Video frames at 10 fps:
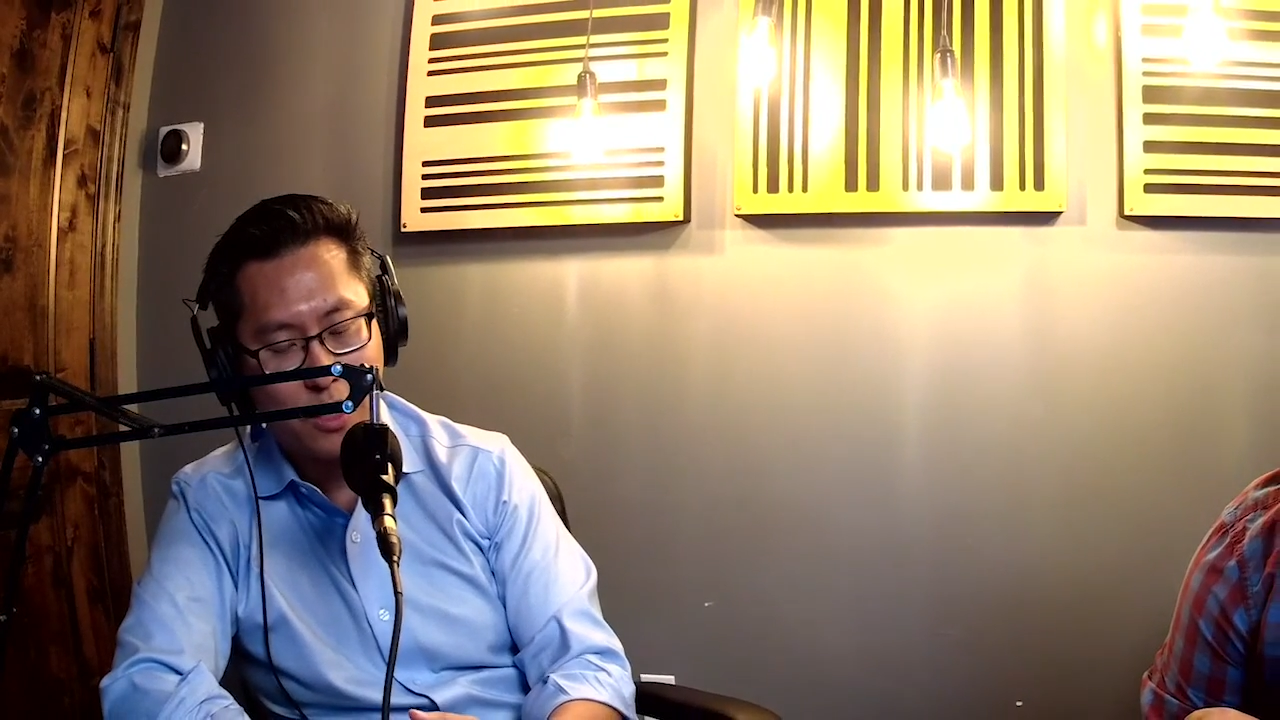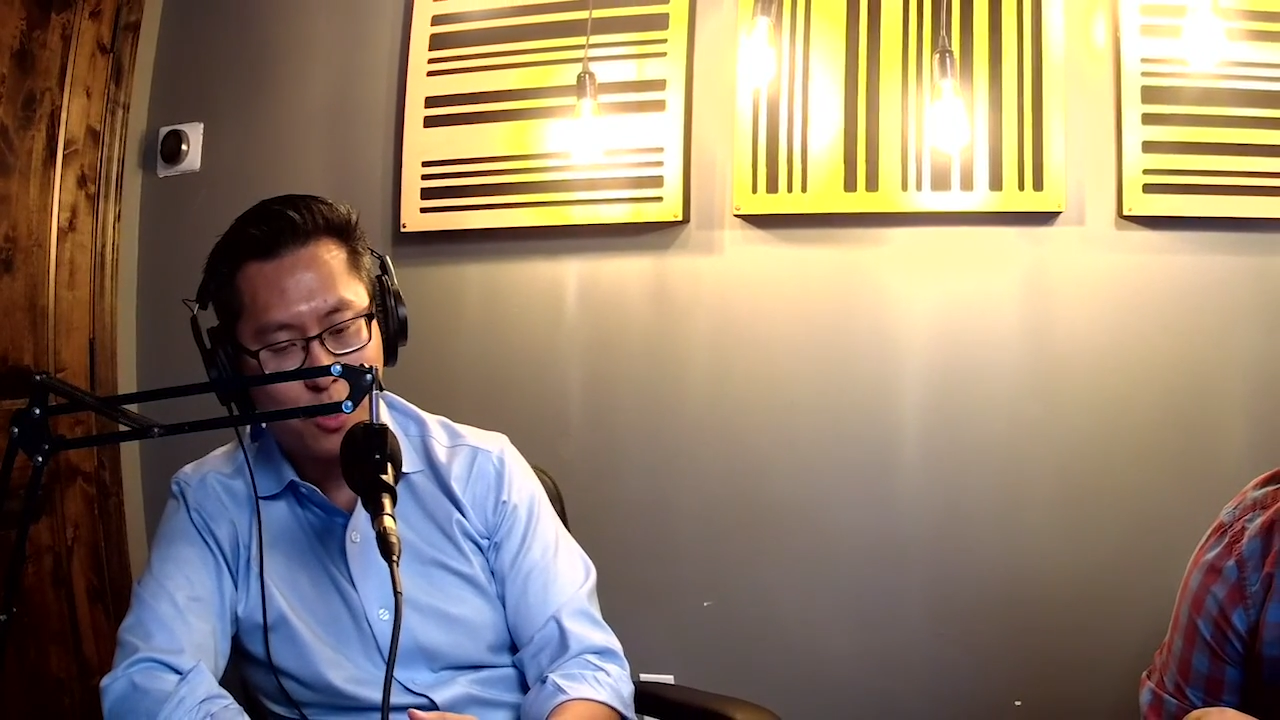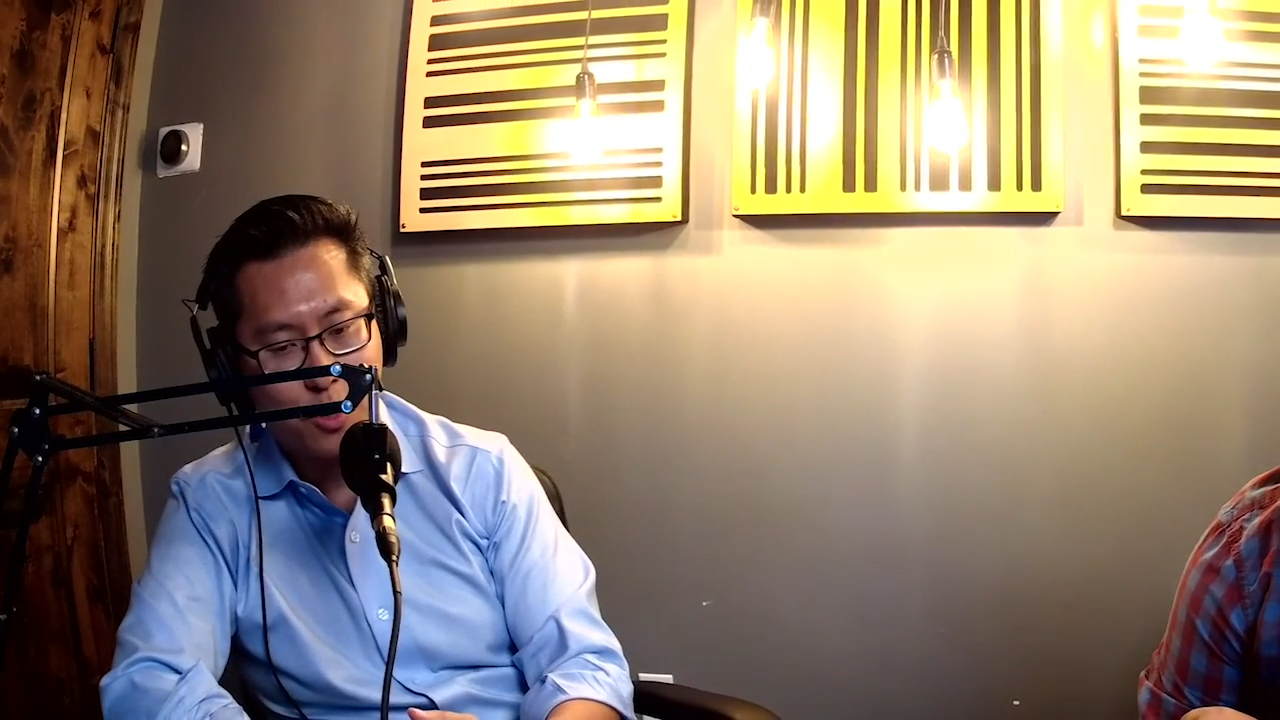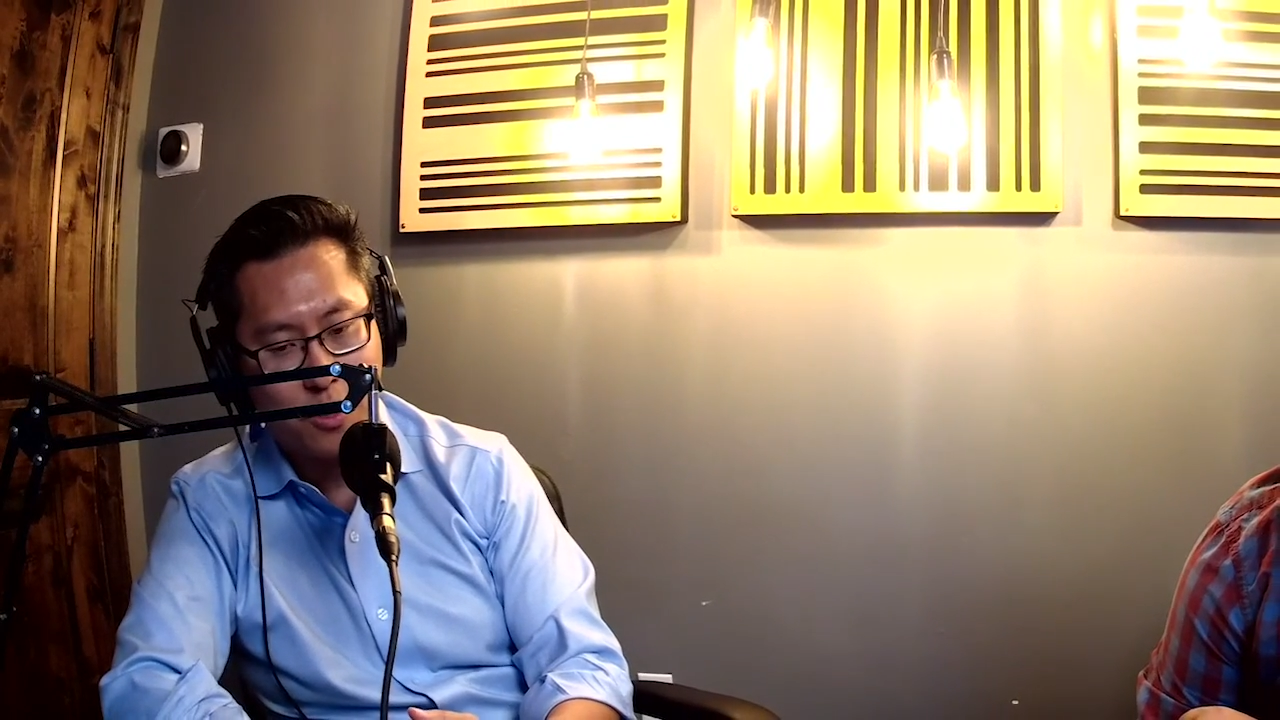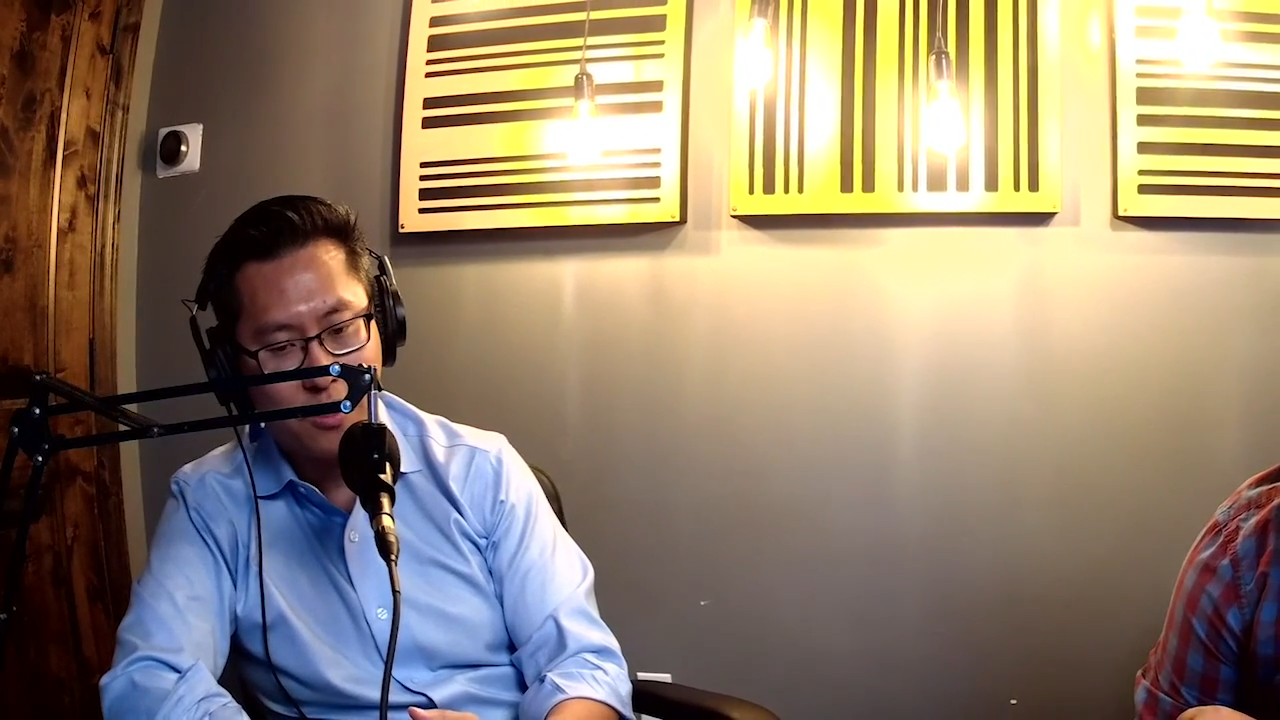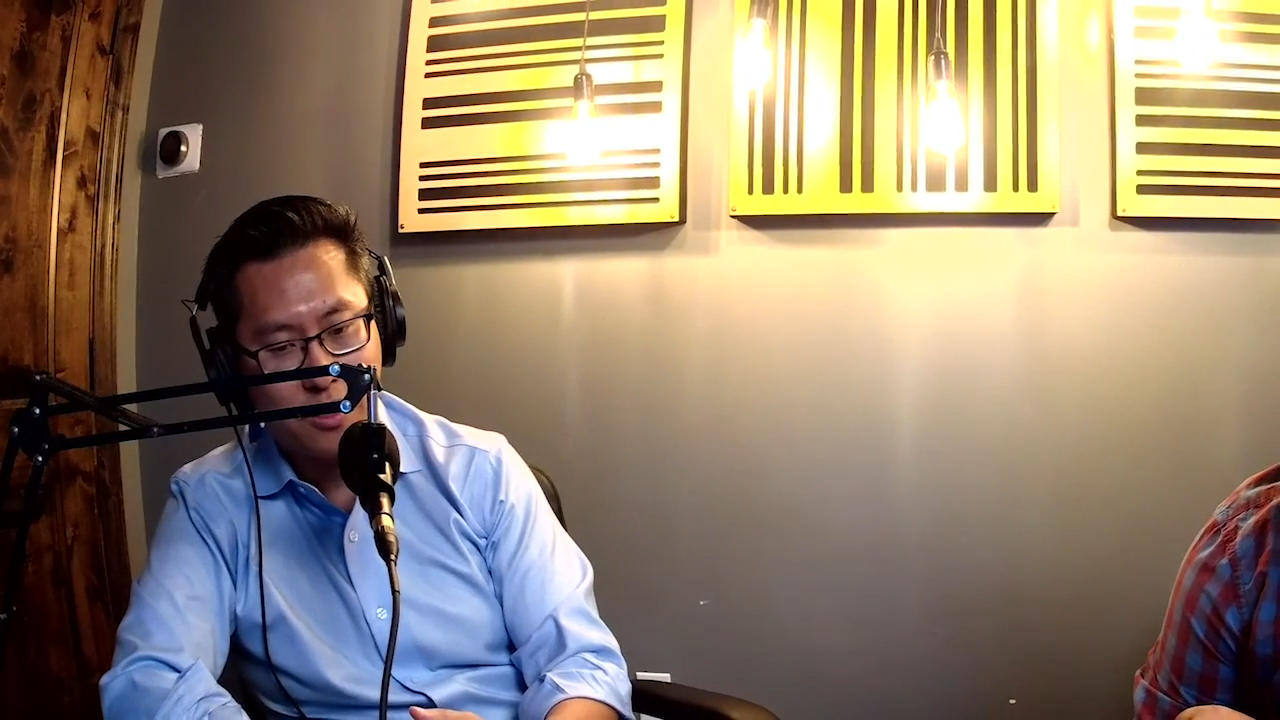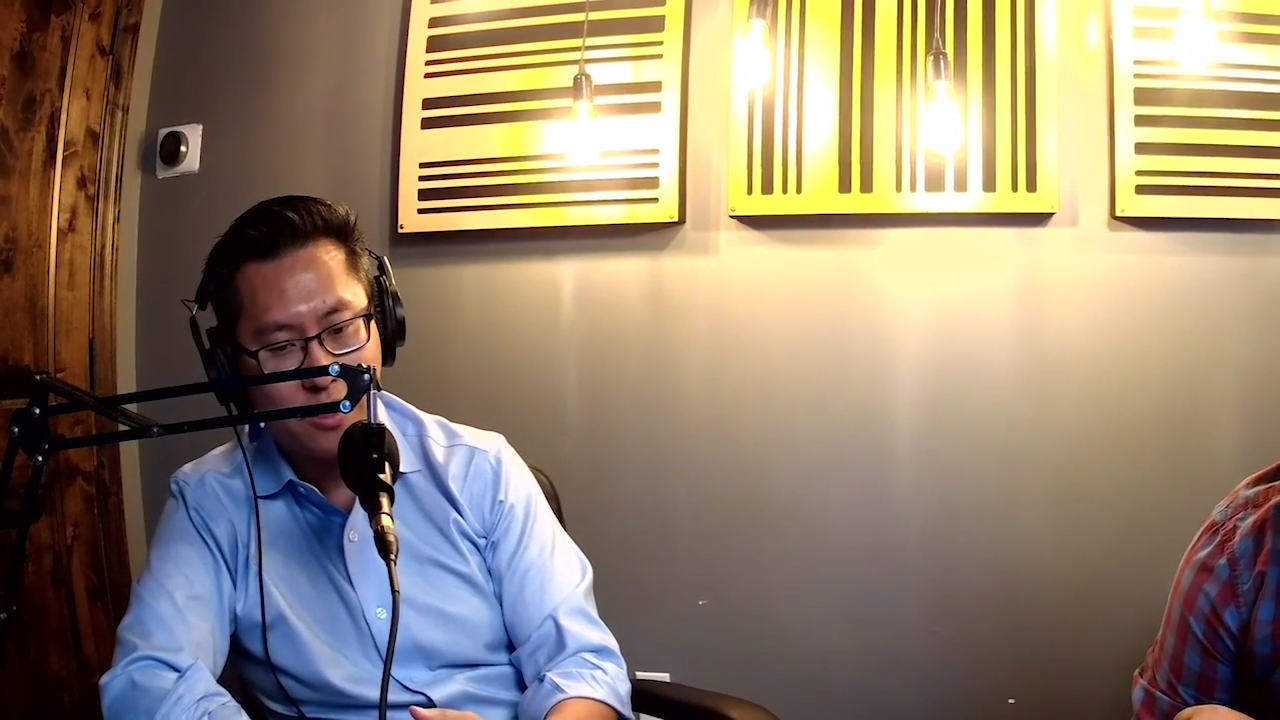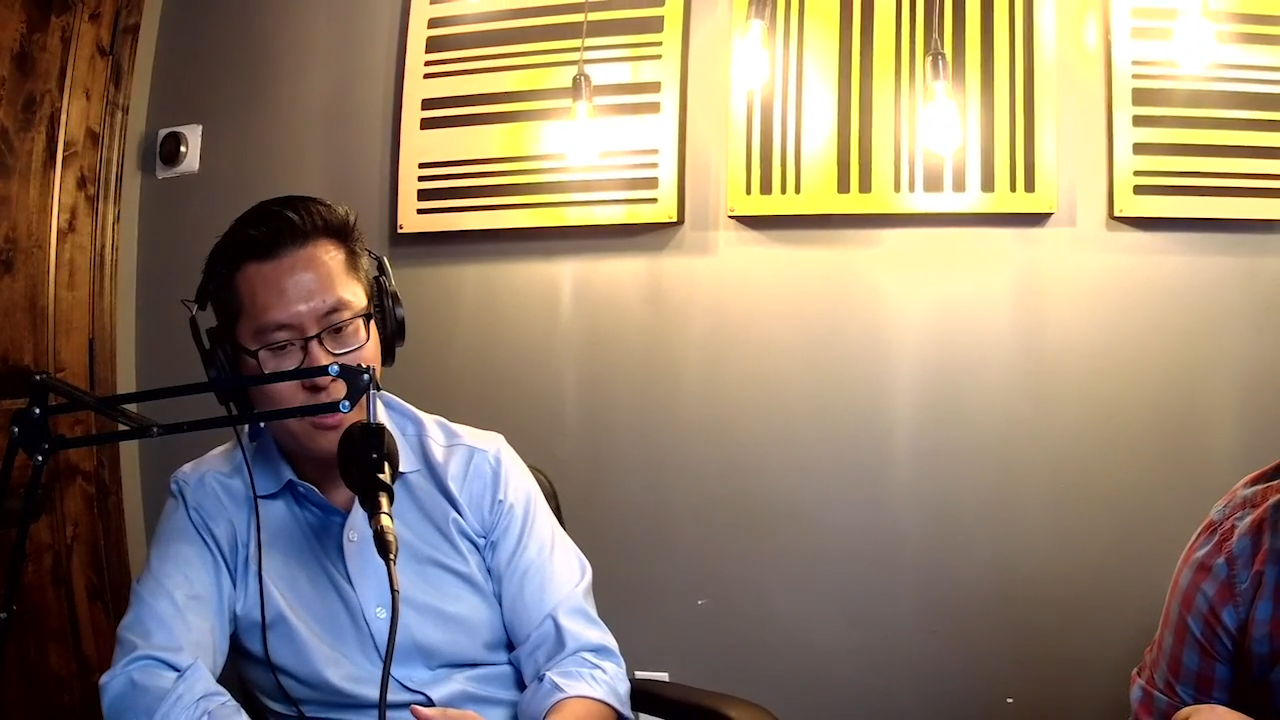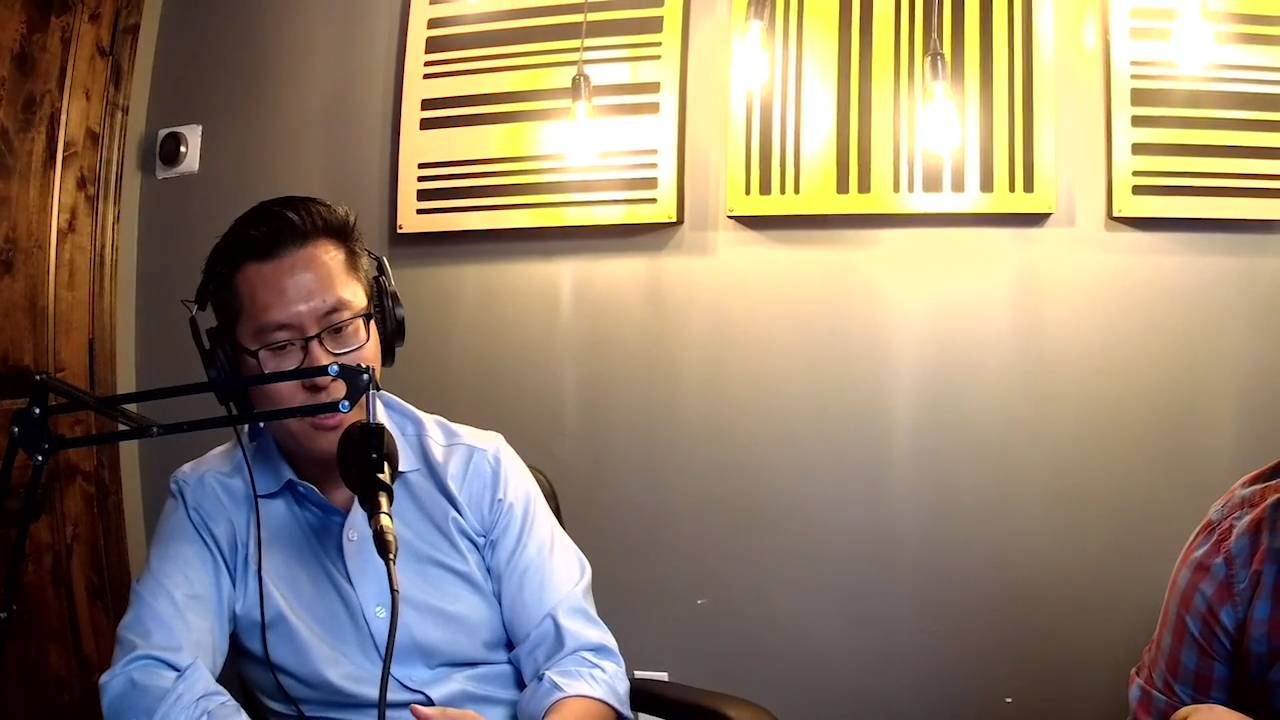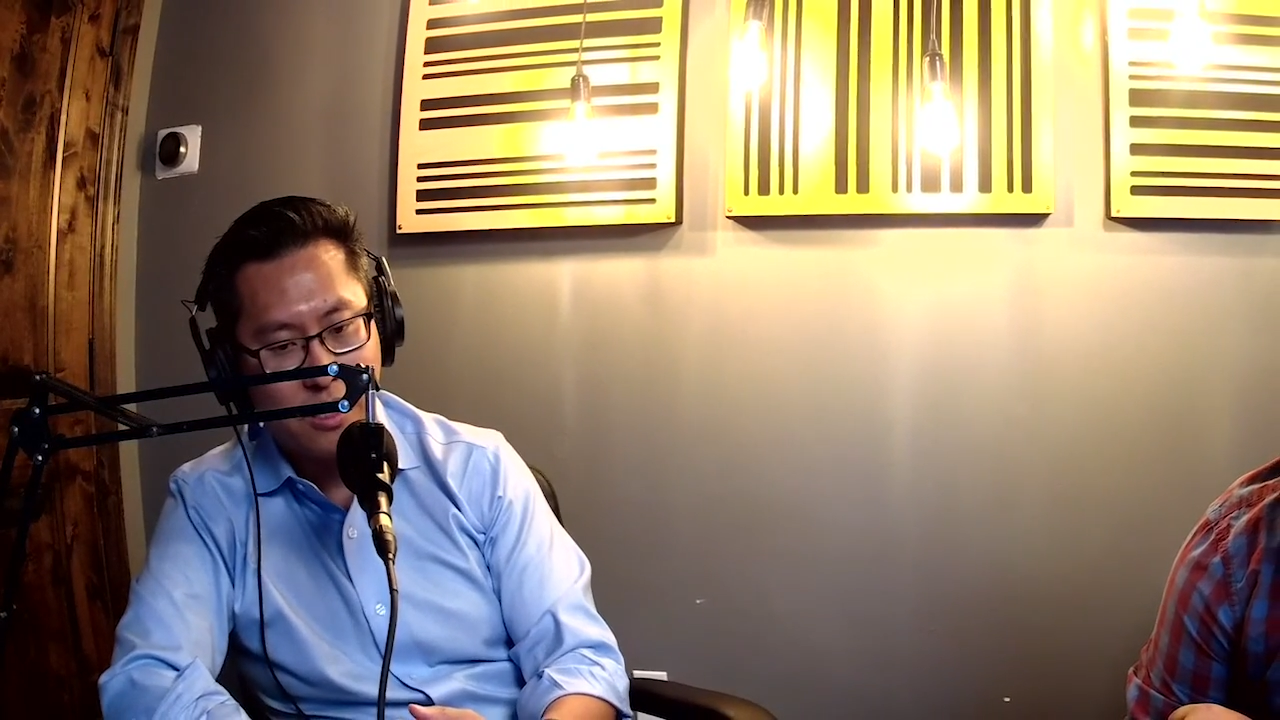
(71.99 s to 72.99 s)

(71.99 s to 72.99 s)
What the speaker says: school, and then